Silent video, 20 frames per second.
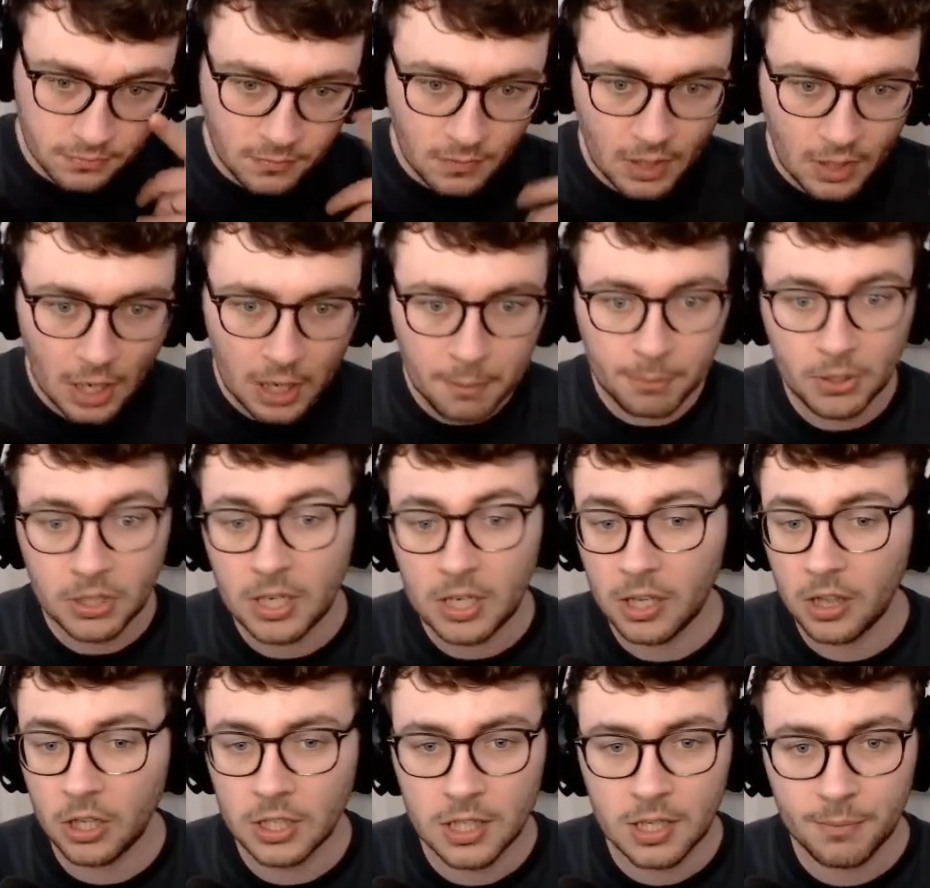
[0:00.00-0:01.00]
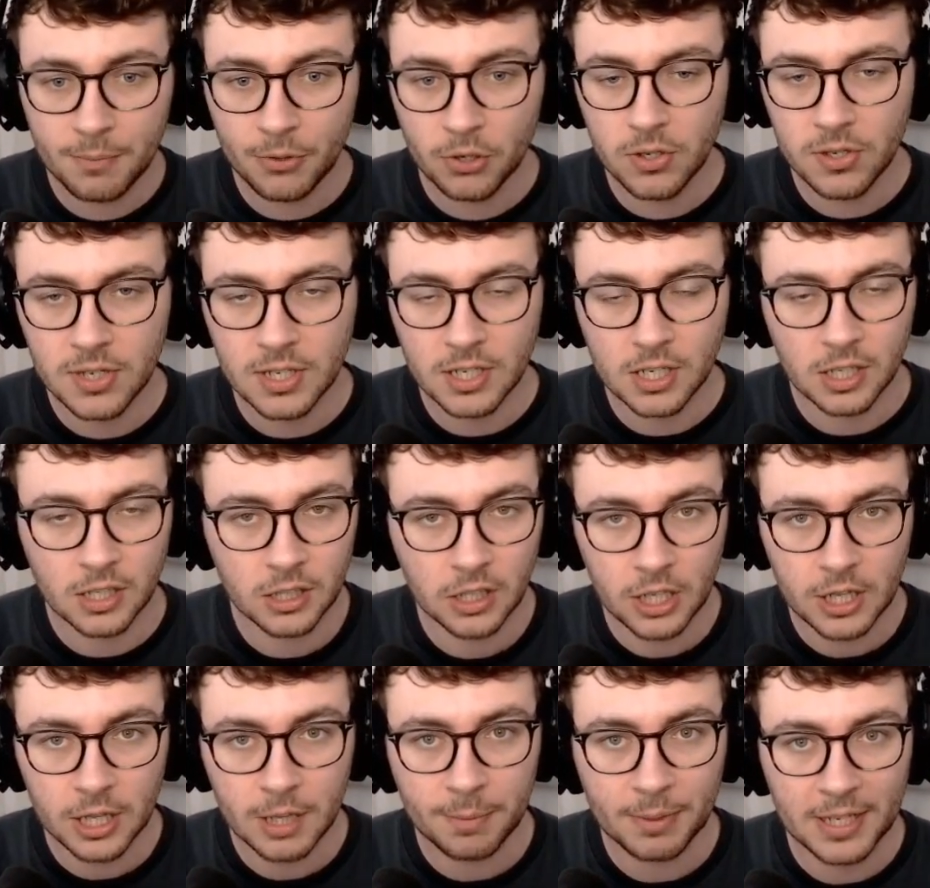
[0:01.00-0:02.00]
But a lot of the pros and a lot of
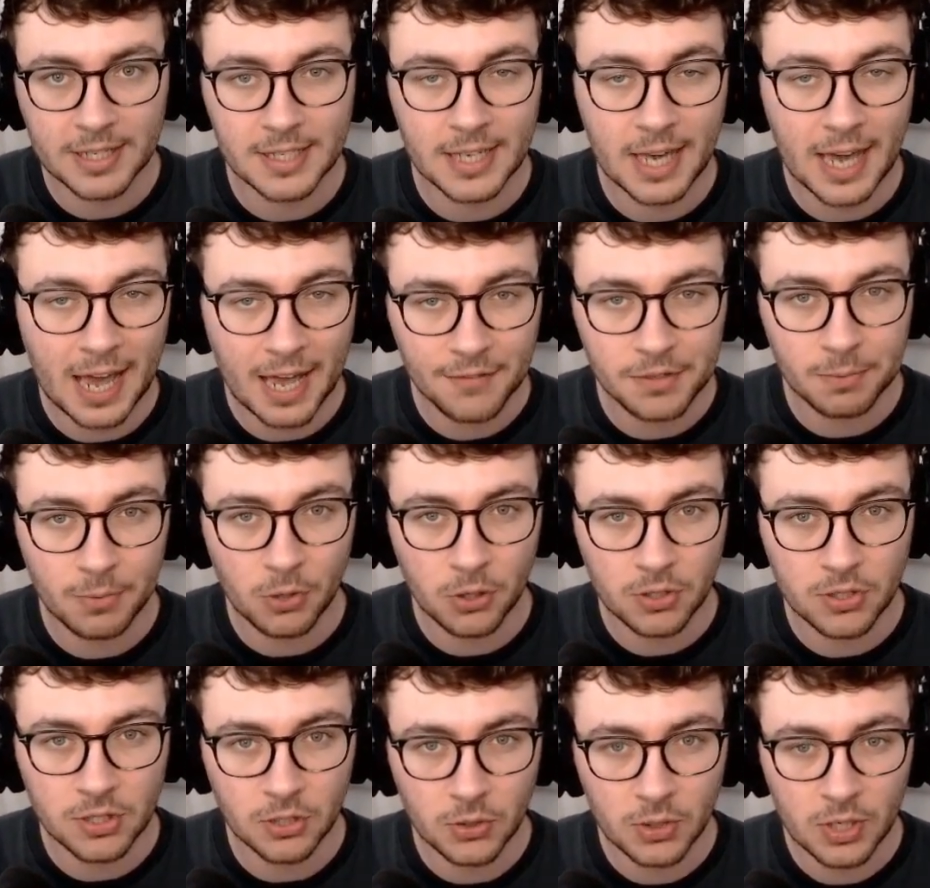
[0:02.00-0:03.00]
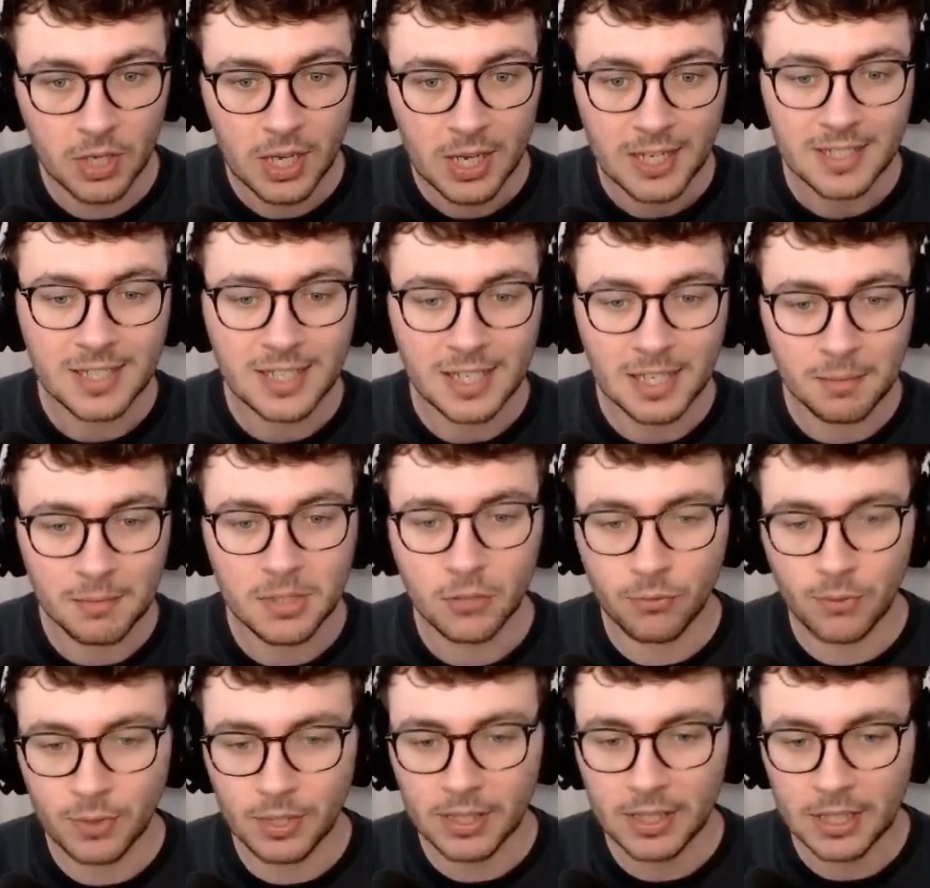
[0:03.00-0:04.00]
the players I have spoke to seem to
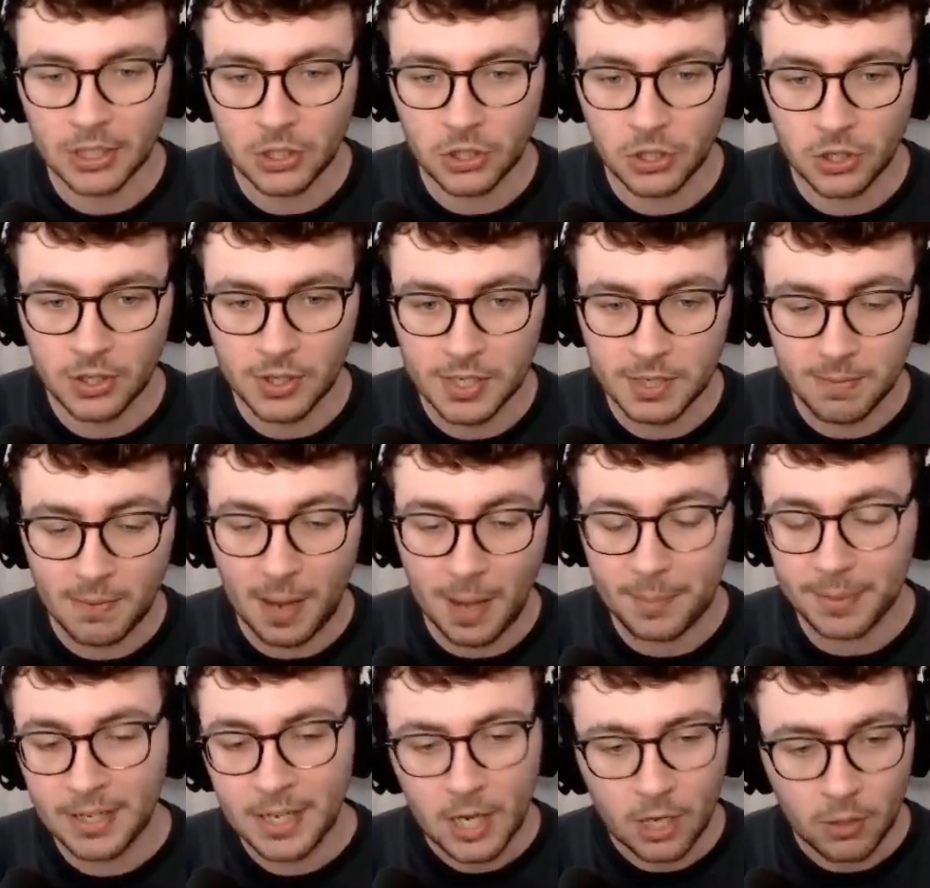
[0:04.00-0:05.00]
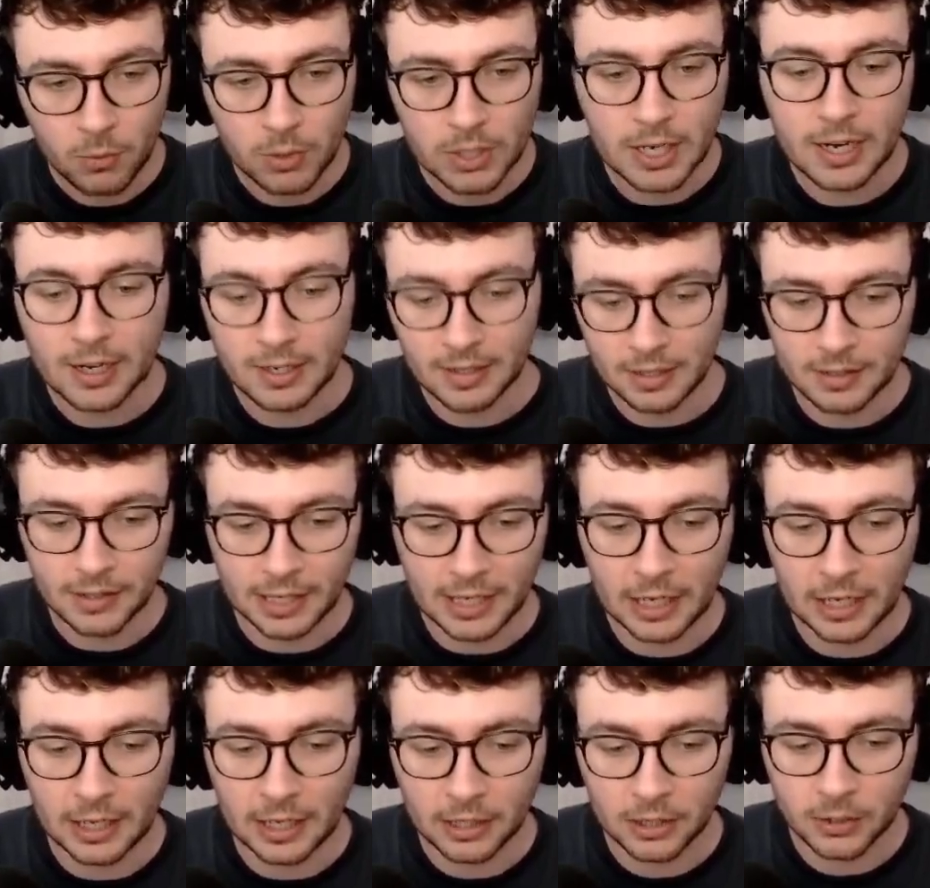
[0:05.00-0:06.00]
really enjoy this map. And what
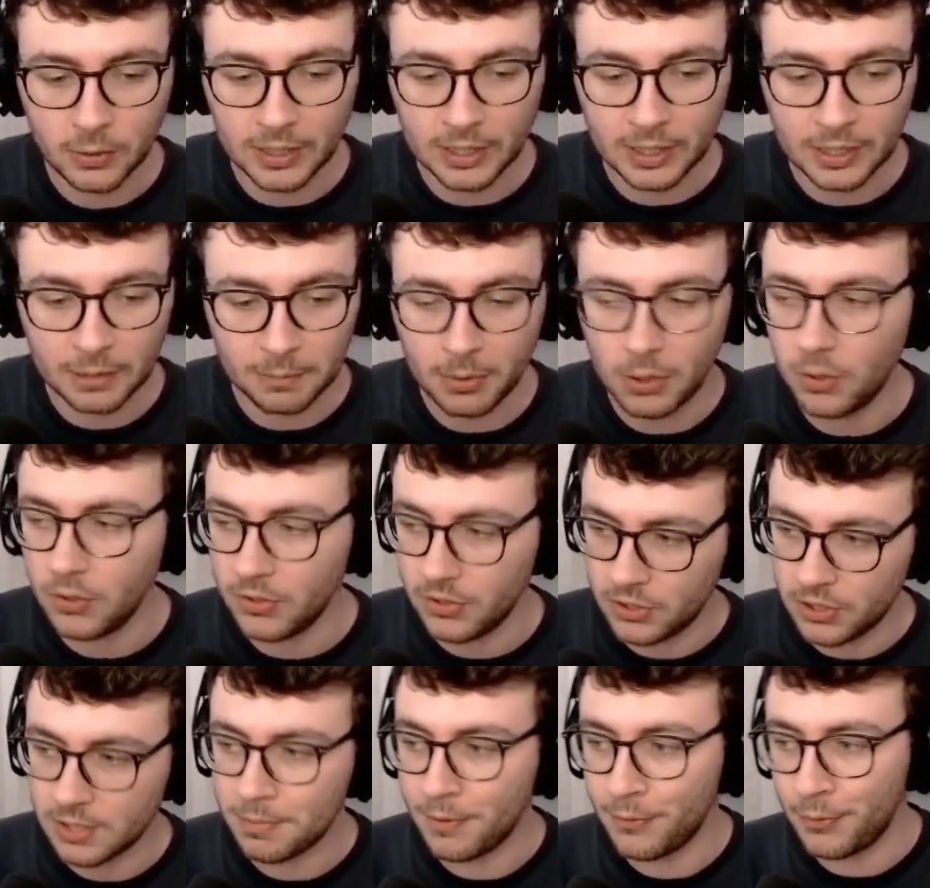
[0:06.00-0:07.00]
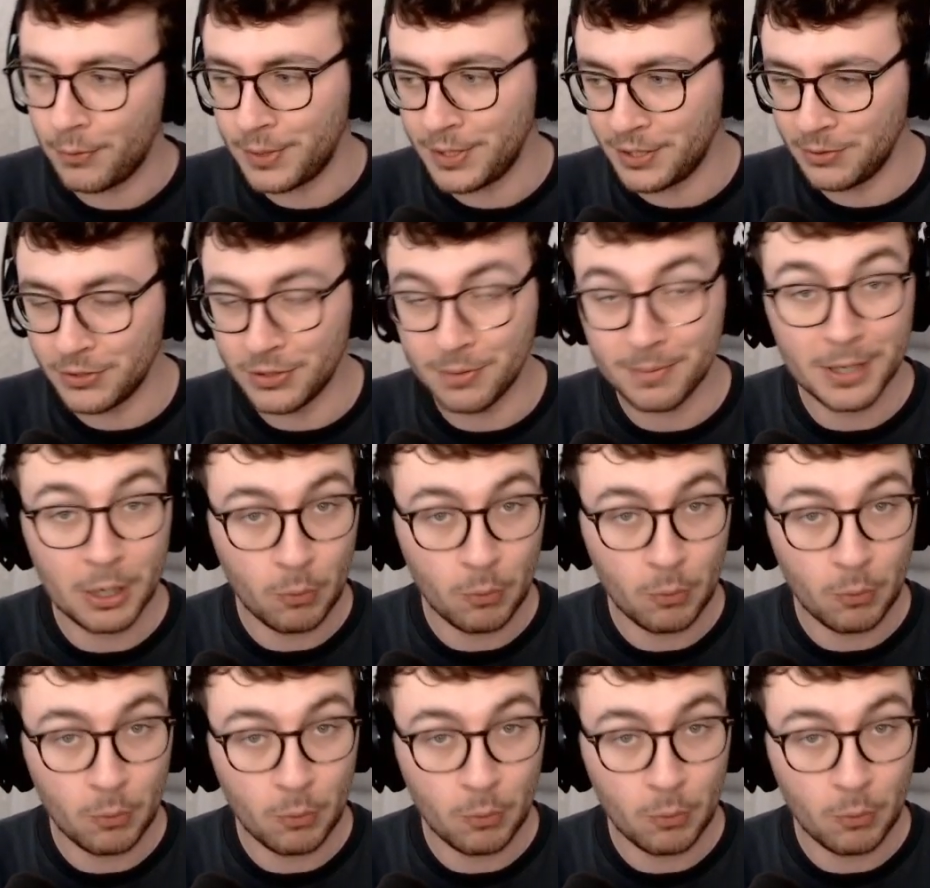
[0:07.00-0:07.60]
I'll quickly pause just before we do jump in.